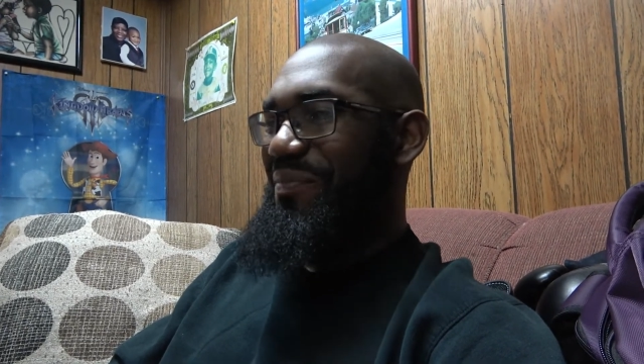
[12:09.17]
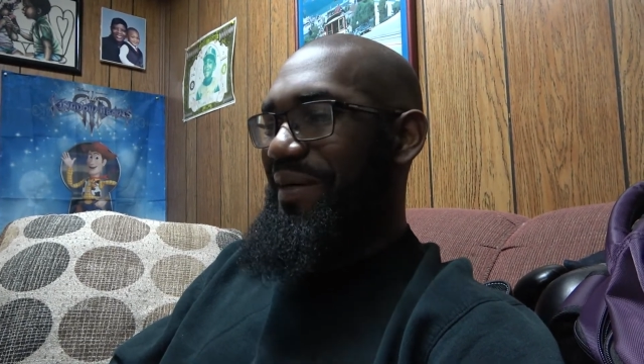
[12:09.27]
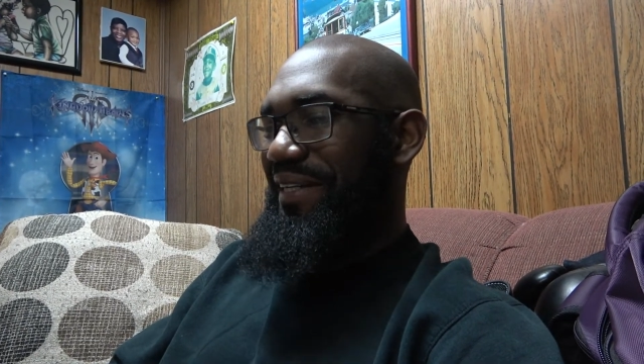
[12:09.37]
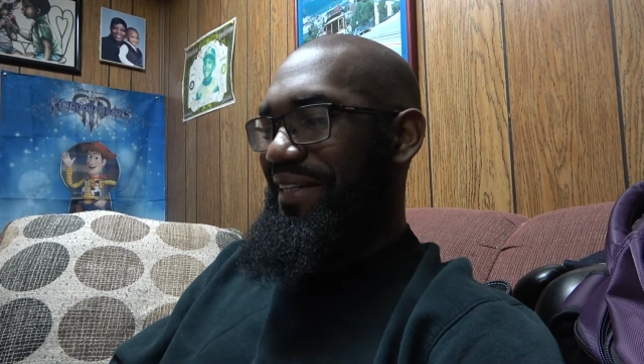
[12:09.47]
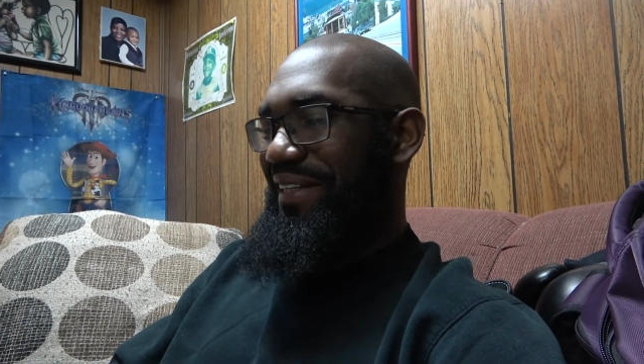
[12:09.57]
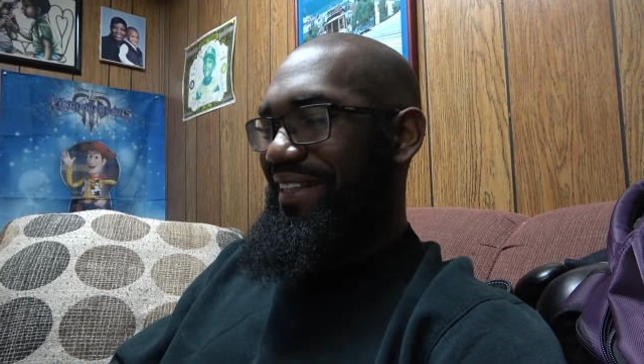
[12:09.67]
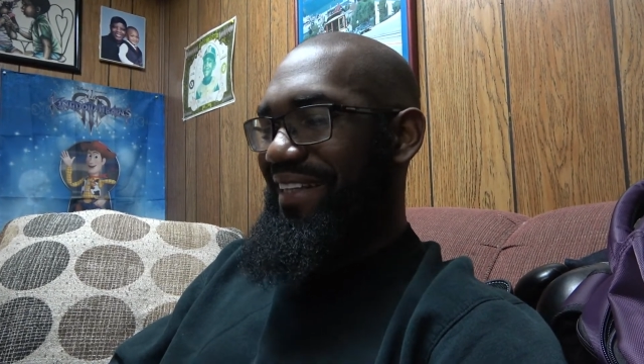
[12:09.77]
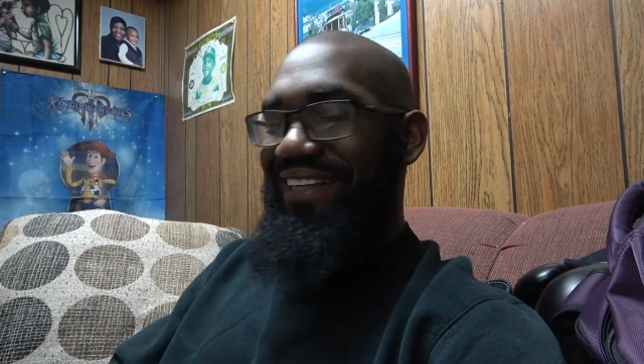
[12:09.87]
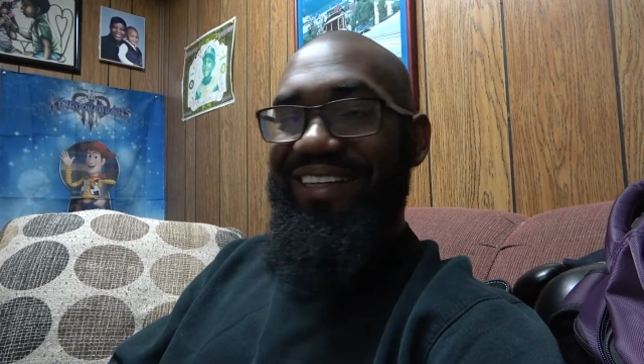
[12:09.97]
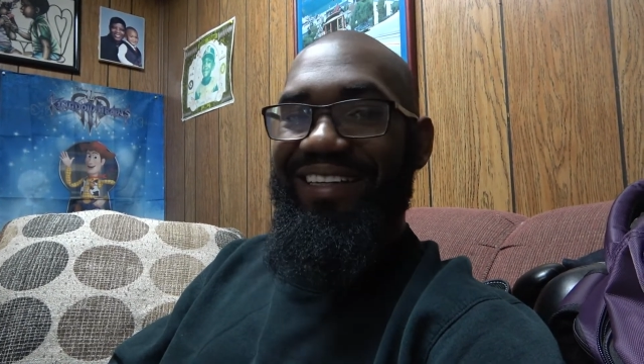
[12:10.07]
but uh
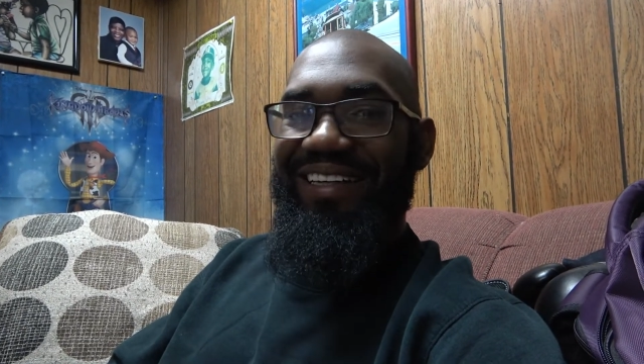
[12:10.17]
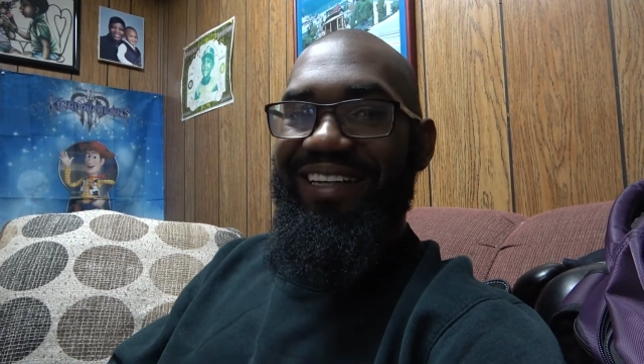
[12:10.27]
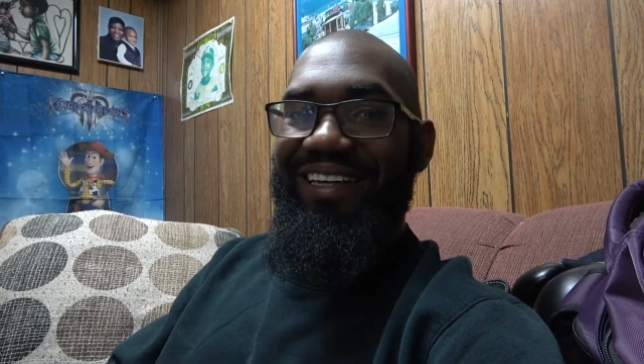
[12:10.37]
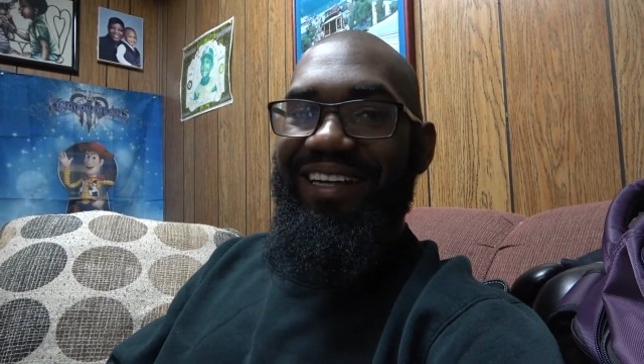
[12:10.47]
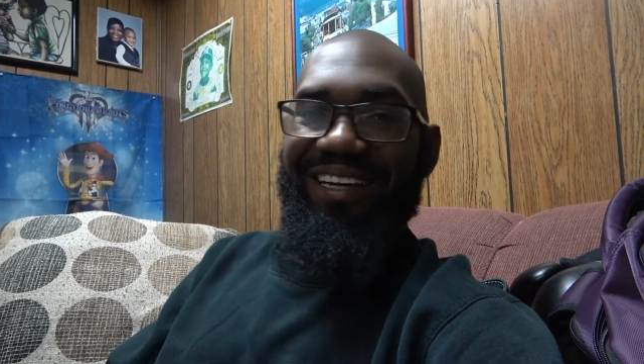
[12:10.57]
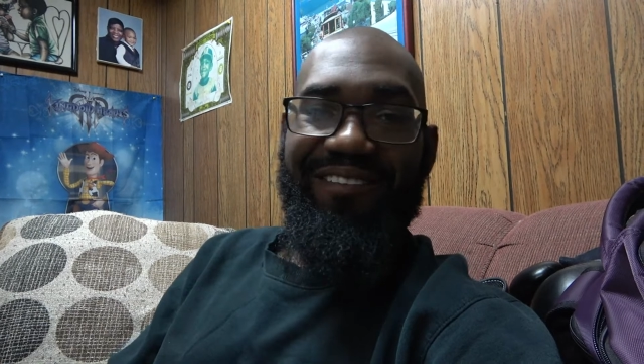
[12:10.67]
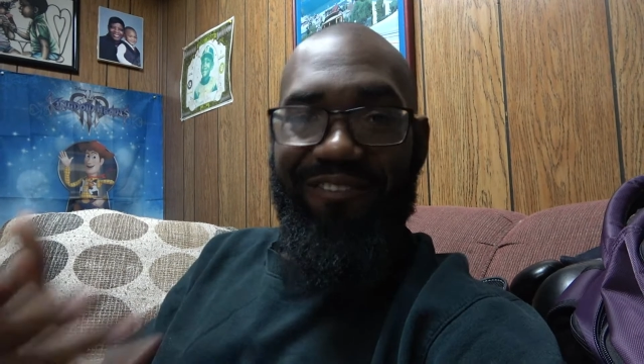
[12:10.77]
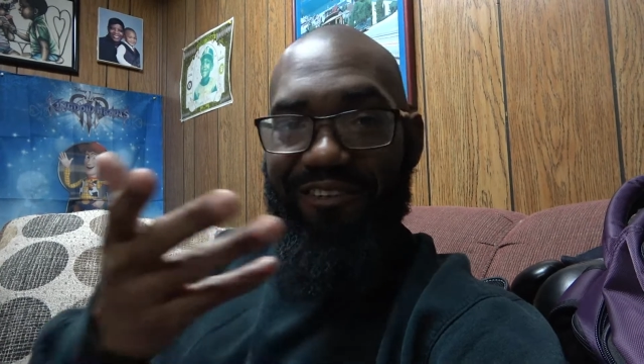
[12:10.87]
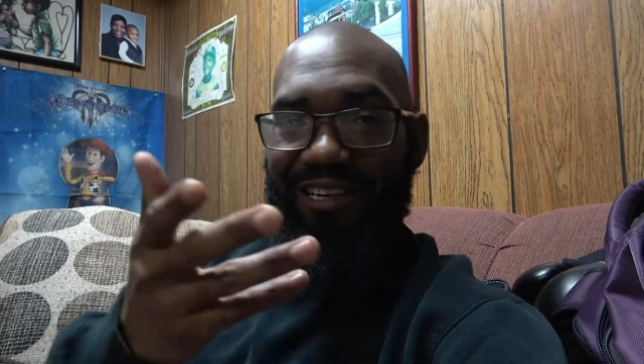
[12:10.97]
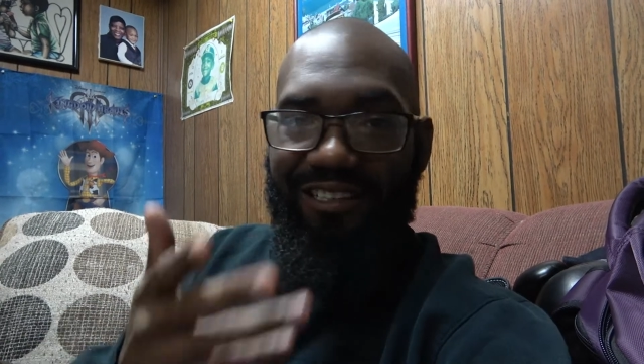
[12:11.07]
yeah, if
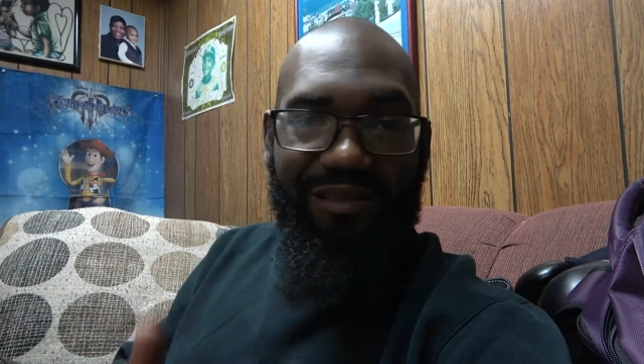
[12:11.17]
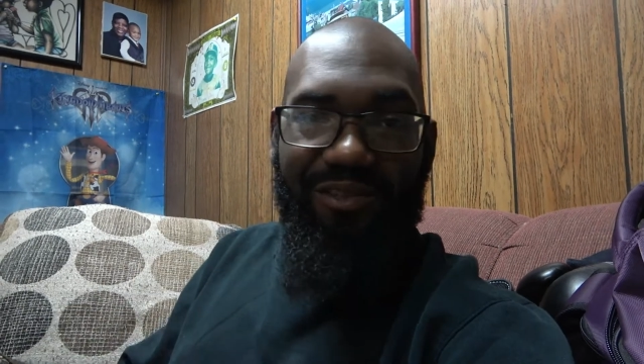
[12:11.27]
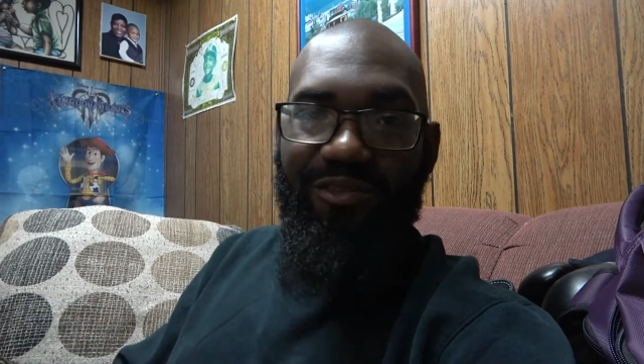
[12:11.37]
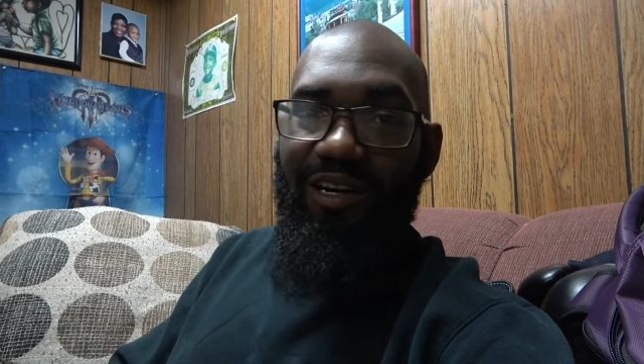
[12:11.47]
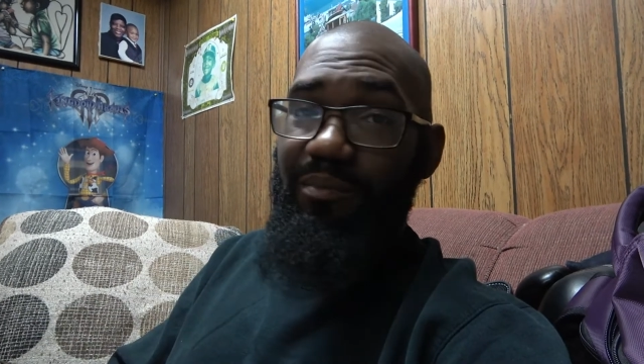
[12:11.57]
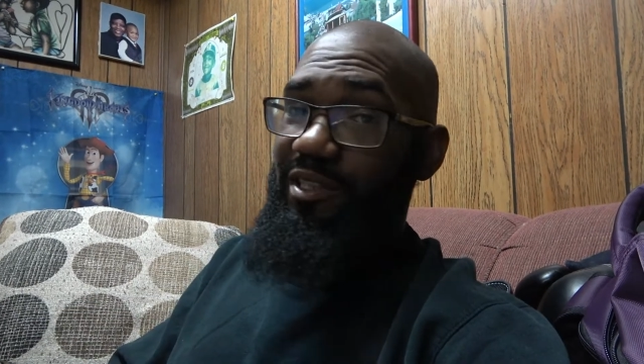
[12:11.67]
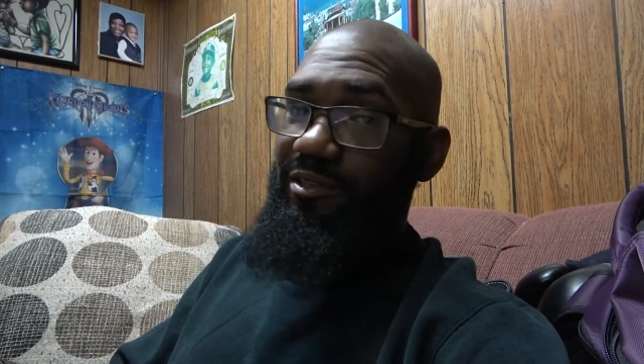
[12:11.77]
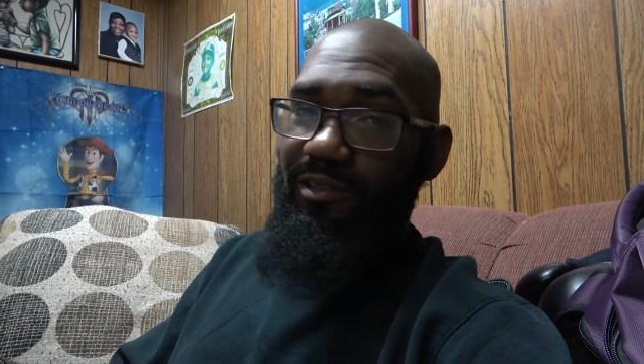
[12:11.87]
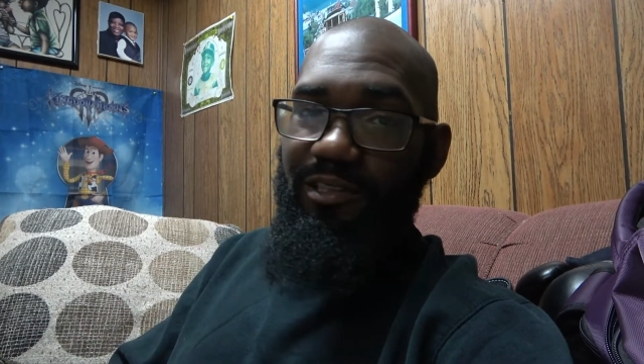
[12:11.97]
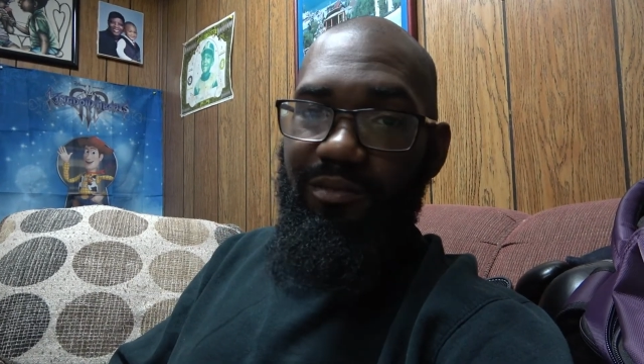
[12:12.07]
you're not subscribed, be
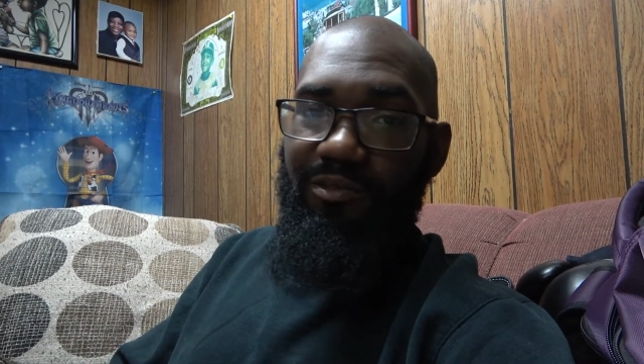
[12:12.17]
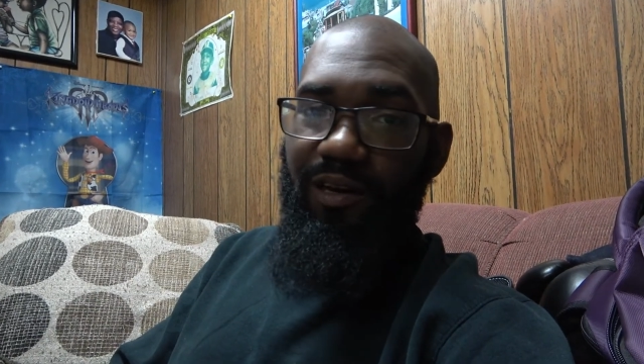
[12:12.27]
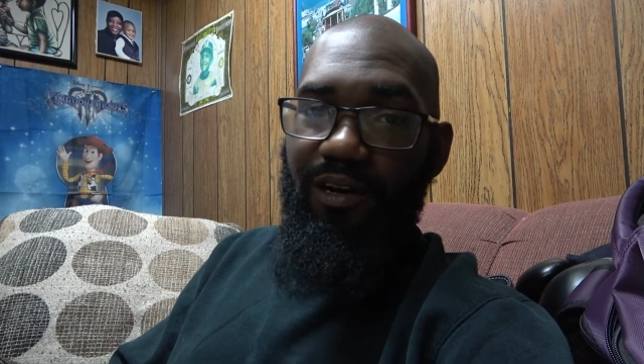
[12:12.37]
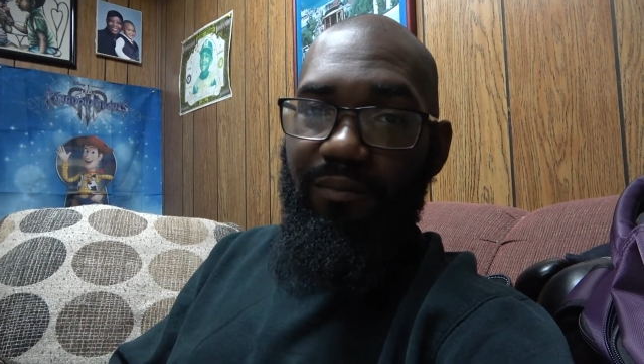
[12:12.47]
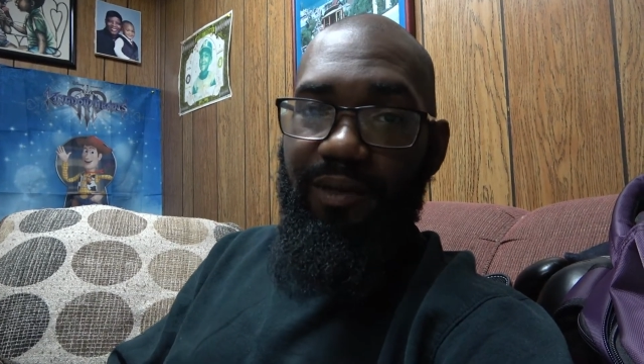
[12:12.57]
sure to subscribe.